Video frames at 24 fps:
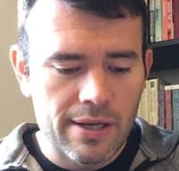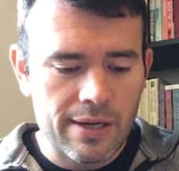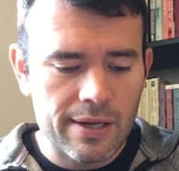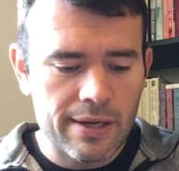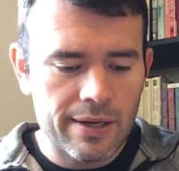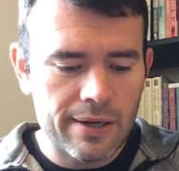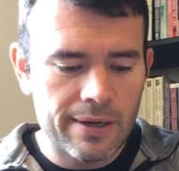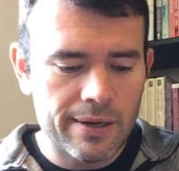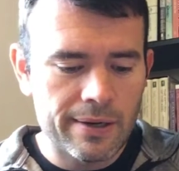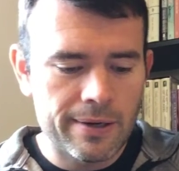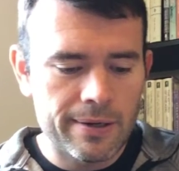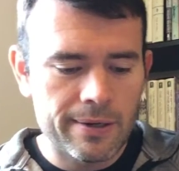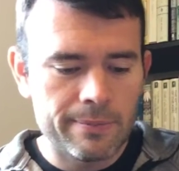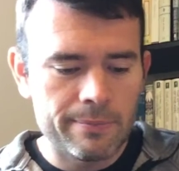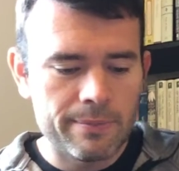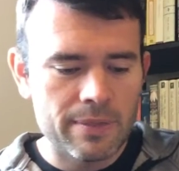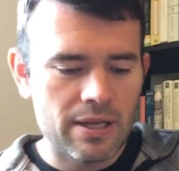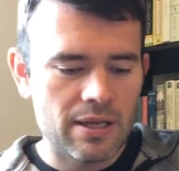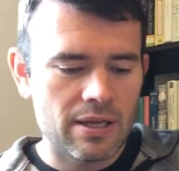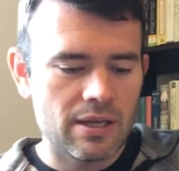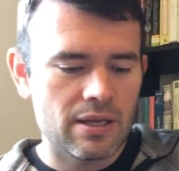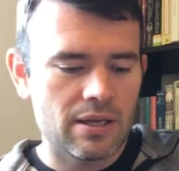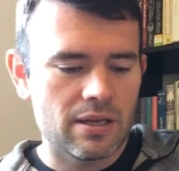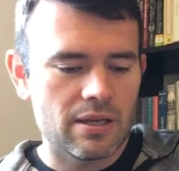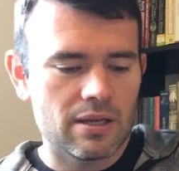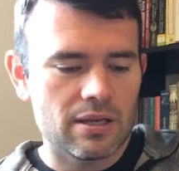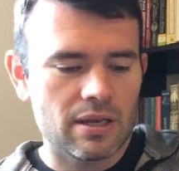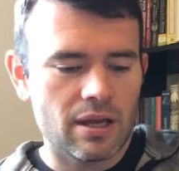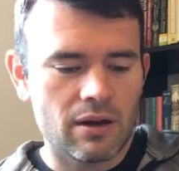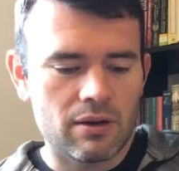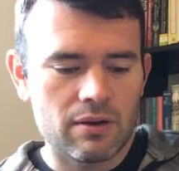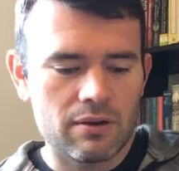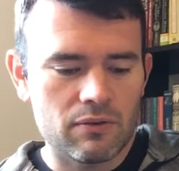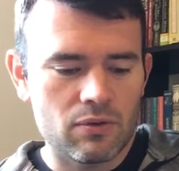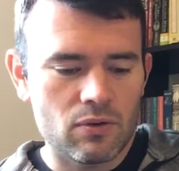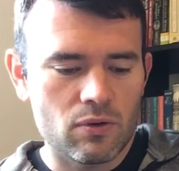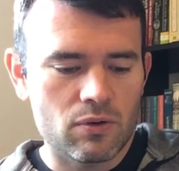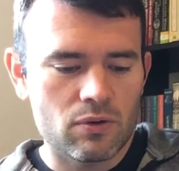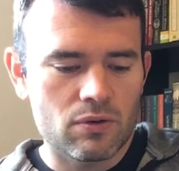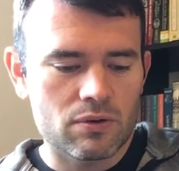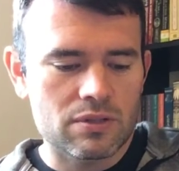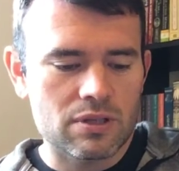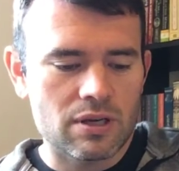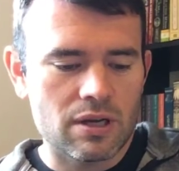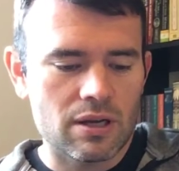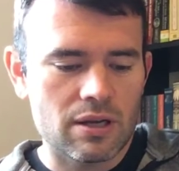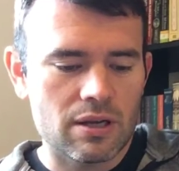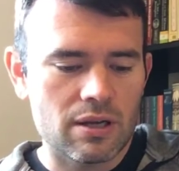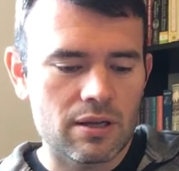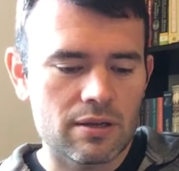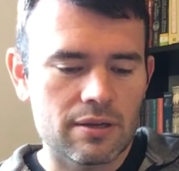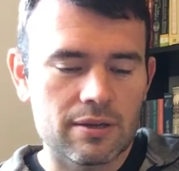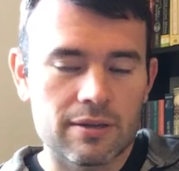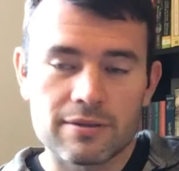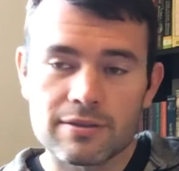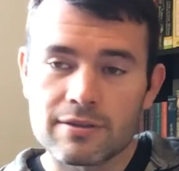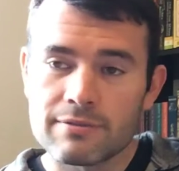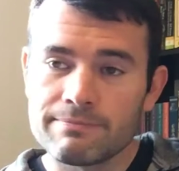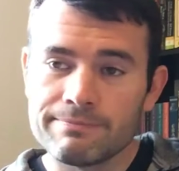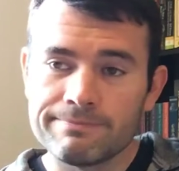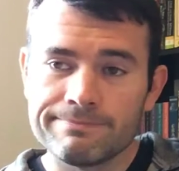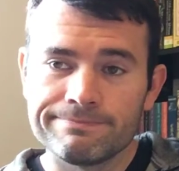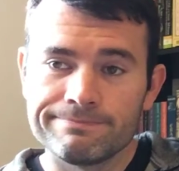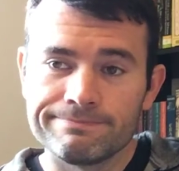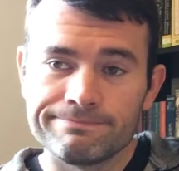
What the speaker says: And I don't even know who your tight end is.